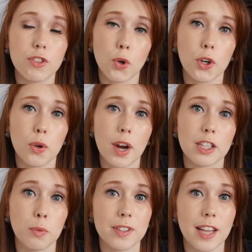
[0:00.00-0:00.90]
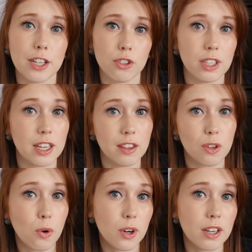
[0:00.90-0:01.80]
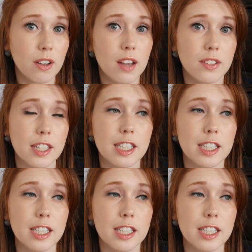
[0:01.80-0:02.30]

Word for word: of showing you guys what's actually in the hoarding closet.